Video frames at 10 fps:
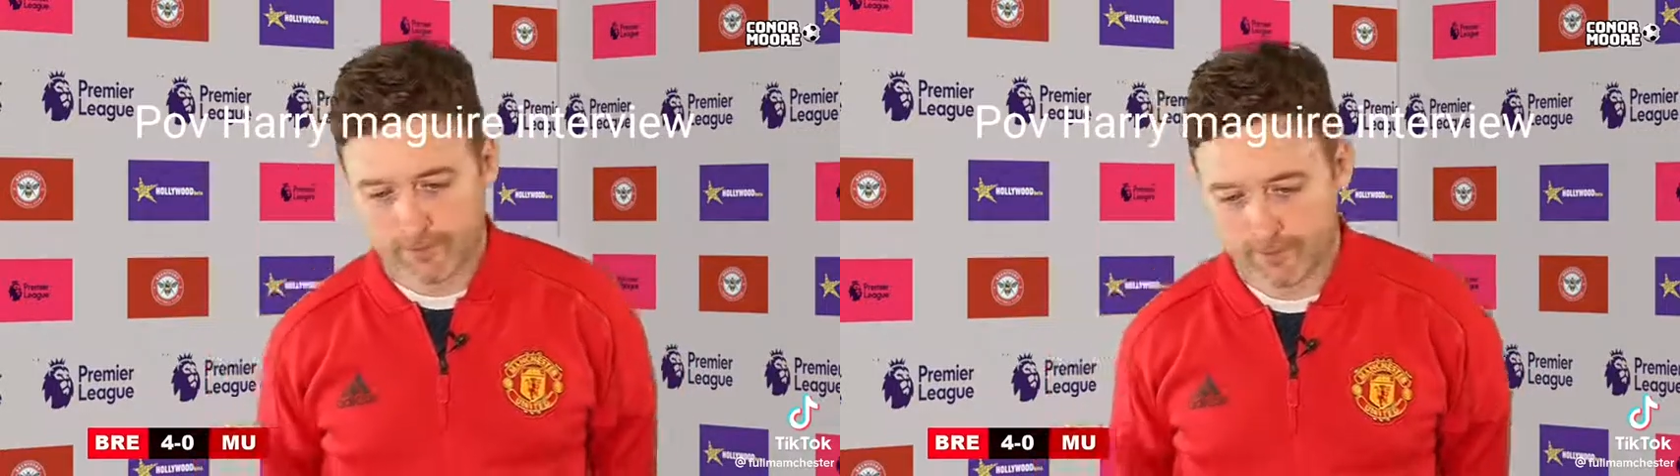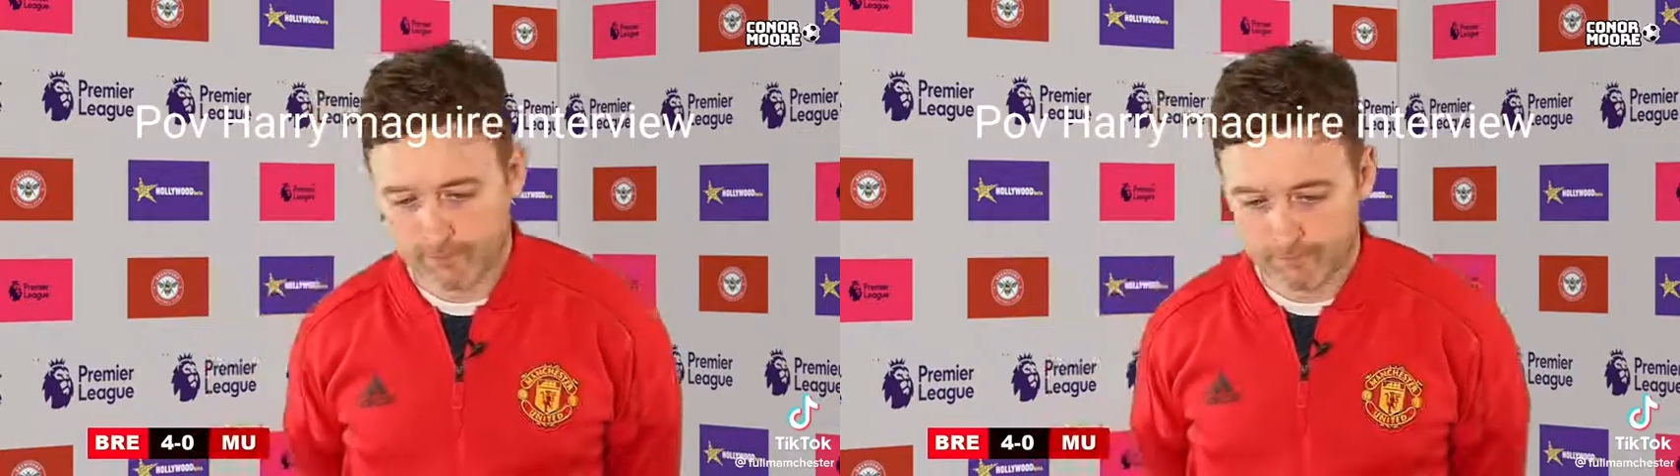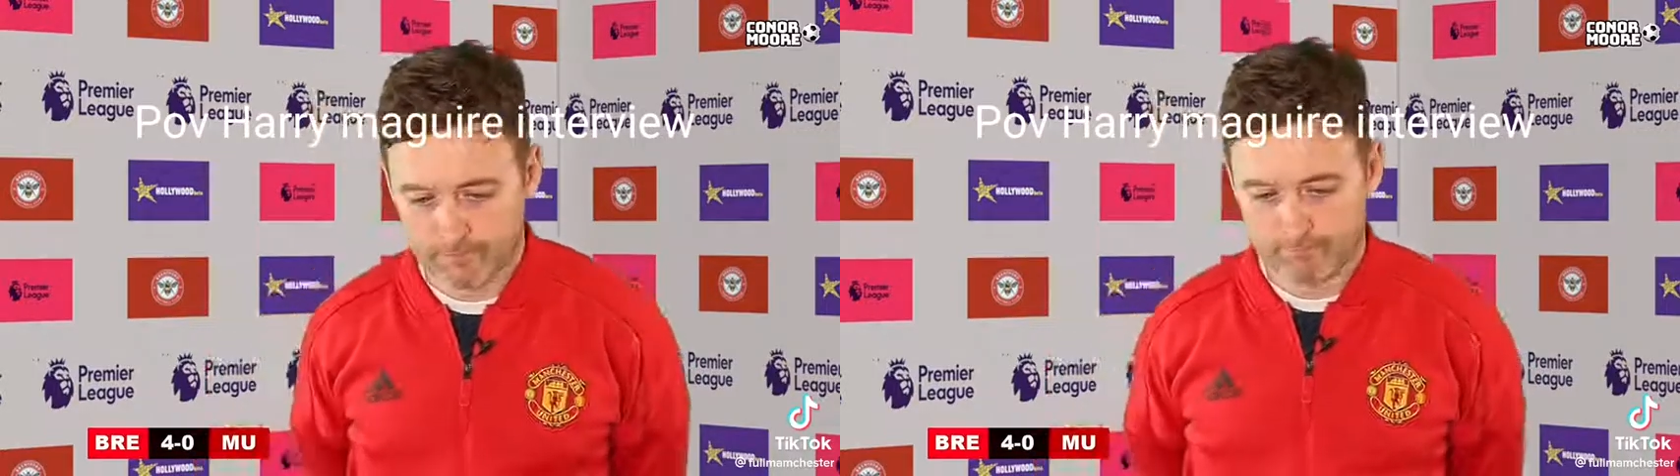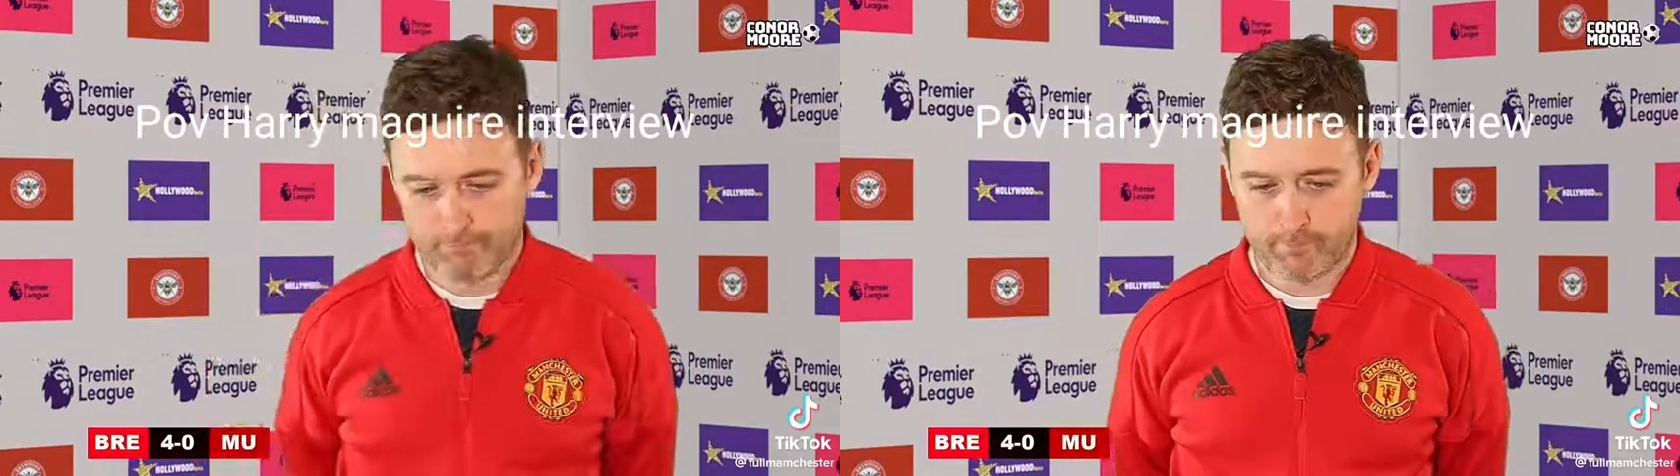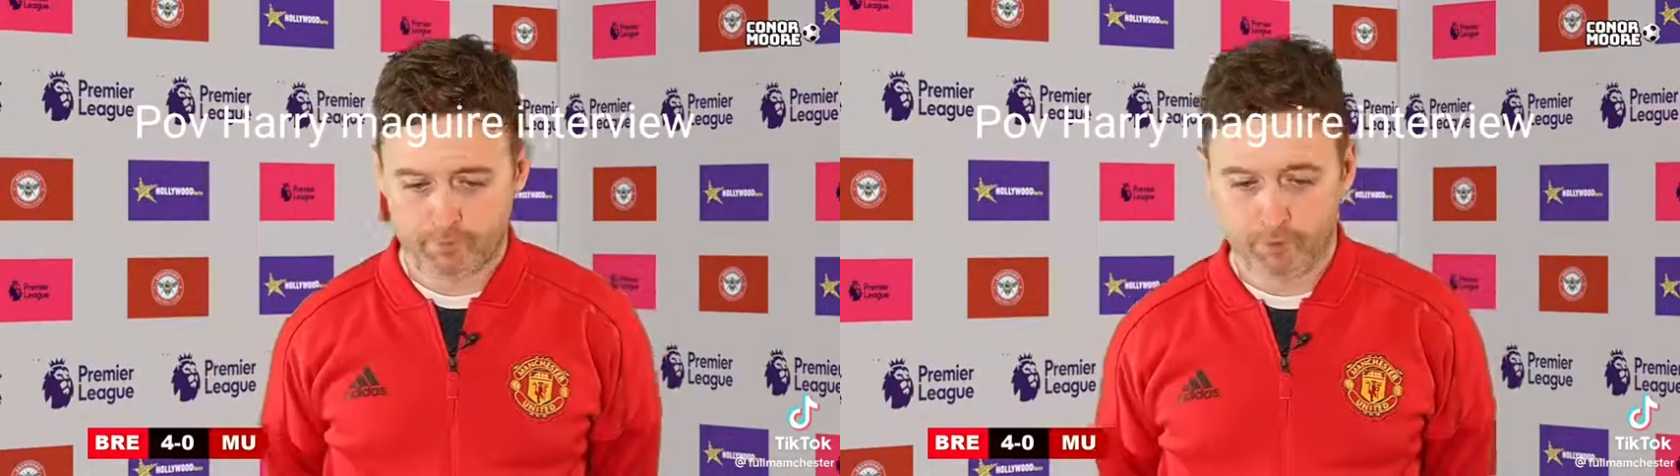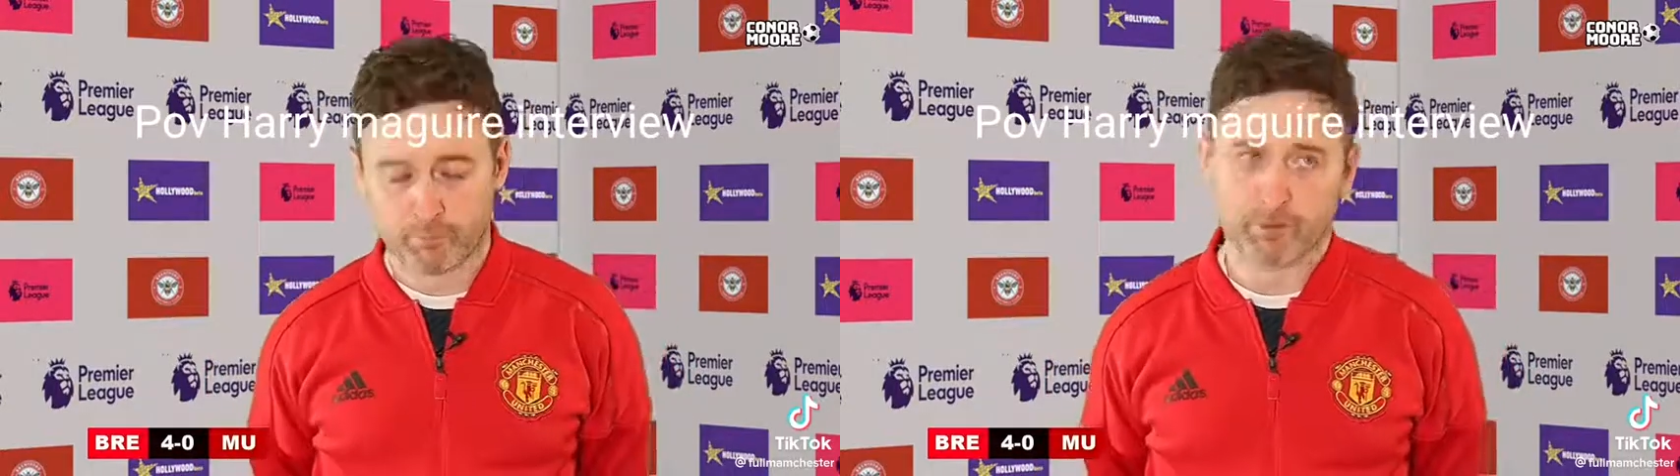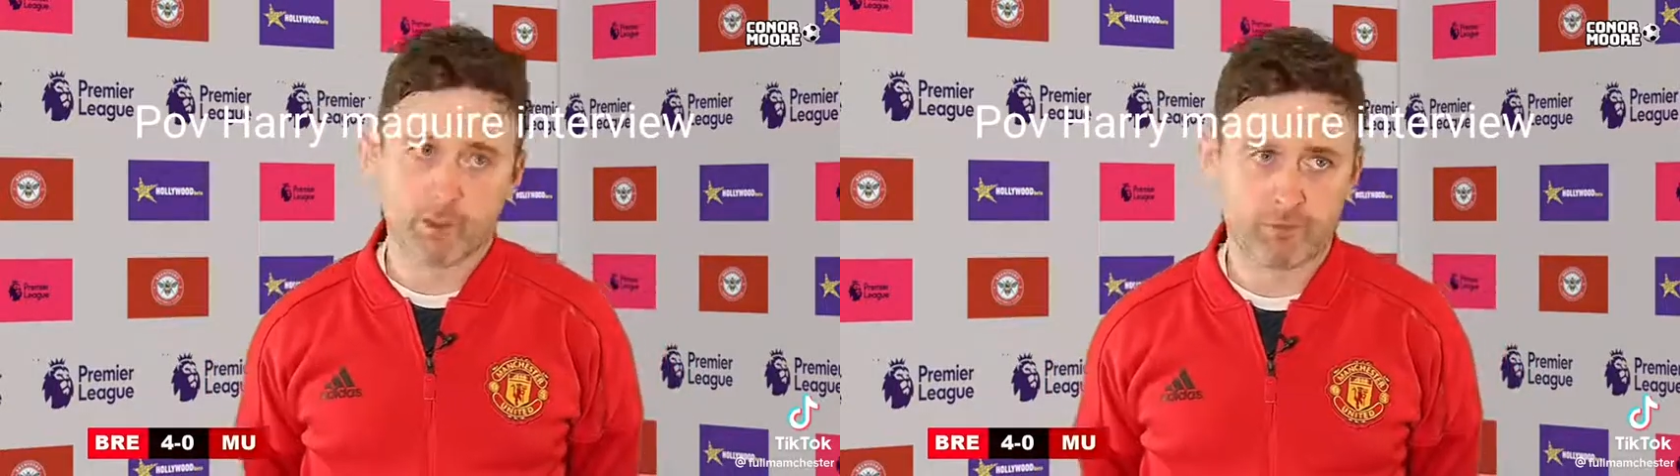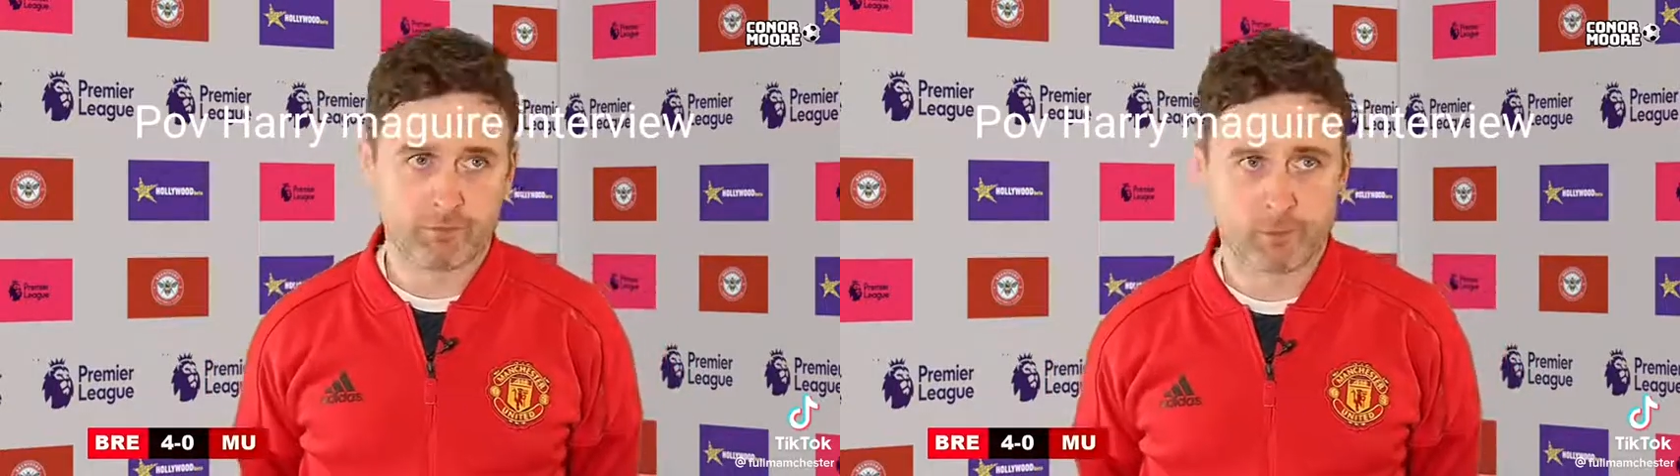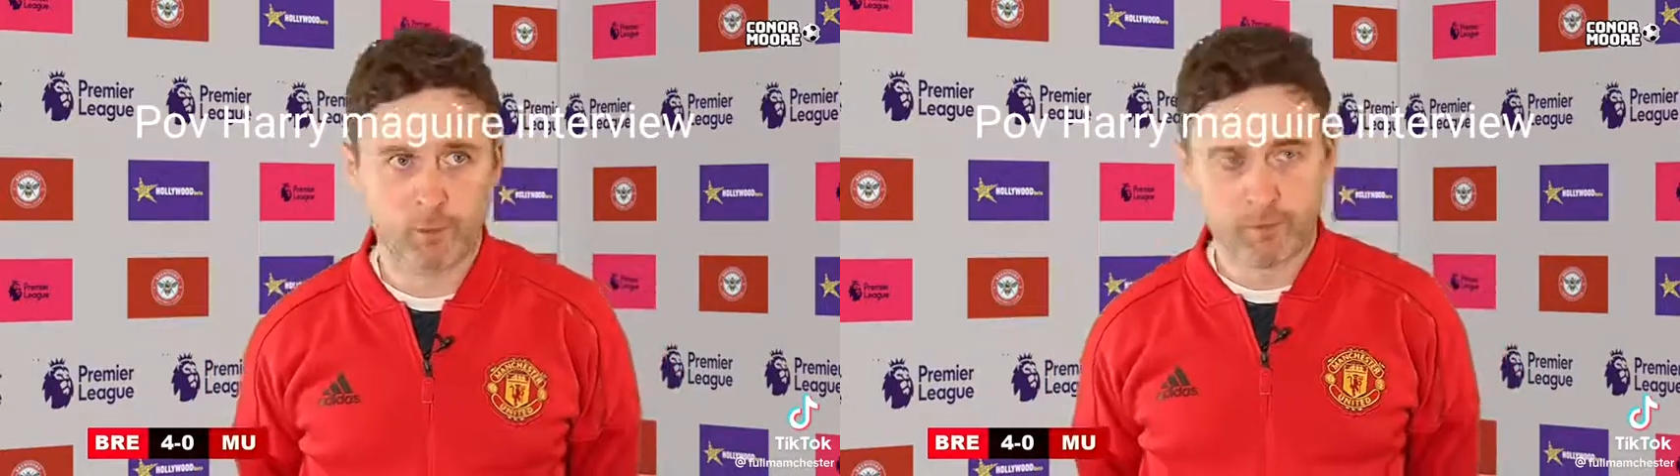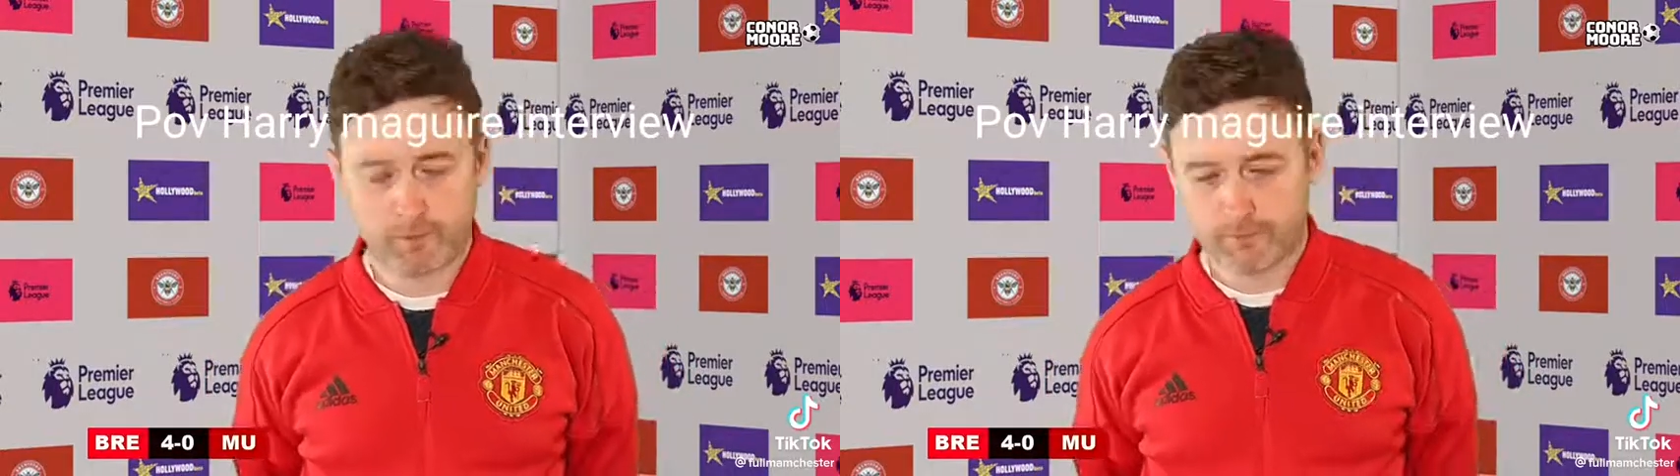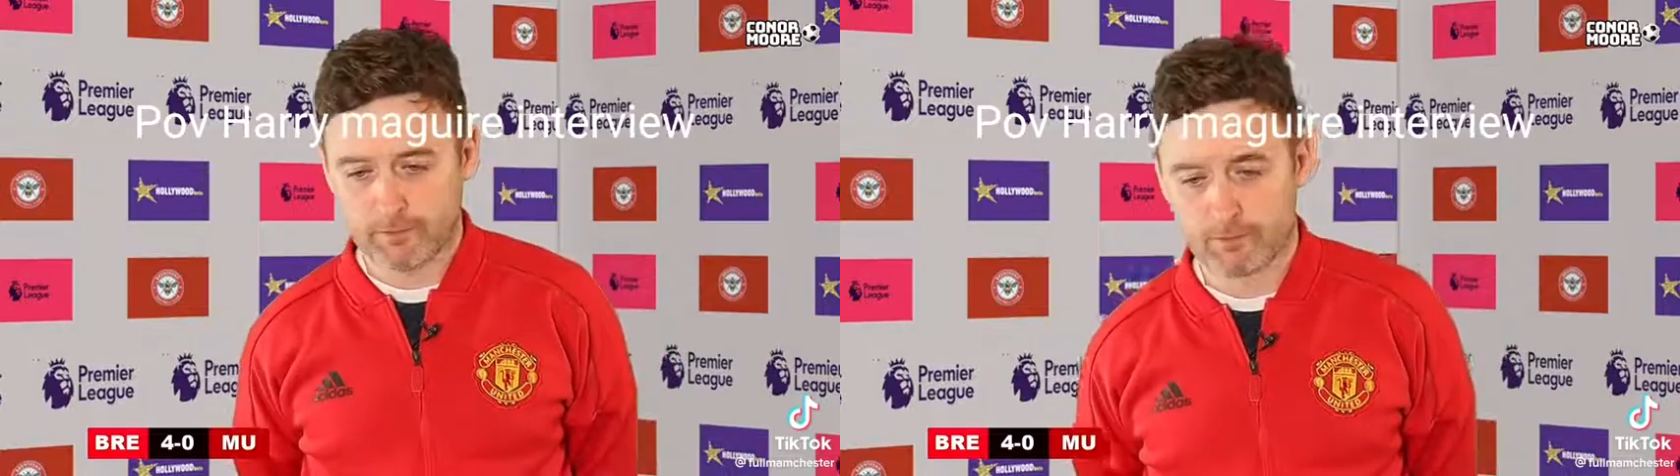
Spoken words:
Yeah, and I told him to get off the phone.